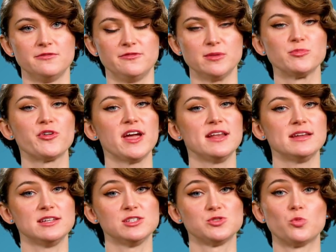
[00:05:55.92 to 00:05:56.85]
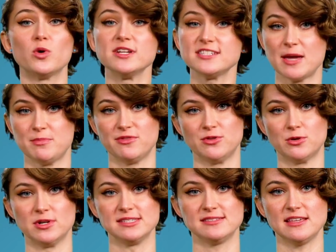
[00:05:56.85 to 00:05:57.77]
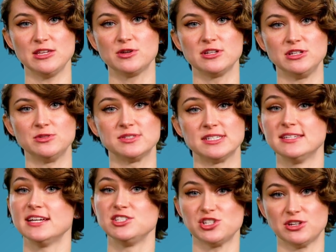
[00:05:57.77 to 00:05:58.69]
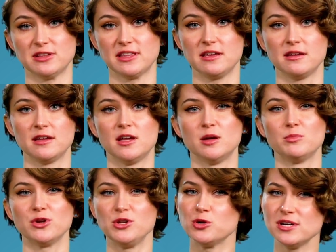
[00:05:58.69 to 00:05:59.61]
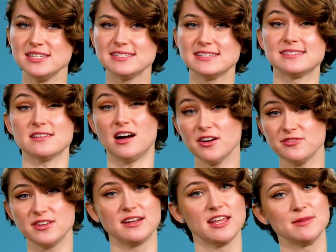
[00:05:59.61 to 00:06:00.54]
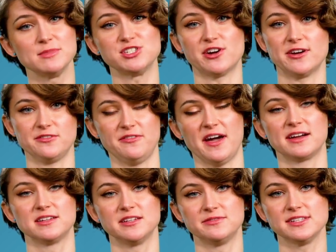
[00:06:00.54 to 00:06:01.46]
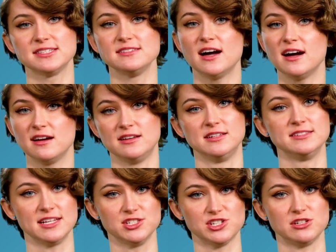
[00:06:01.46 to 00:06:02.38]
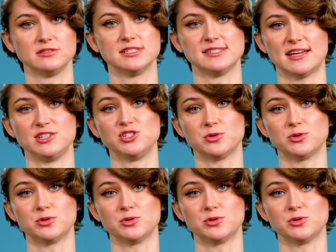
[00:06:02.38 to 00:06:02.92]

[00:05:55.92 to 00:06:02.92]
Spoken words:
Film grain is one type of noise that you can use intentionally, but noise is often an image artifact if it's not an intentional design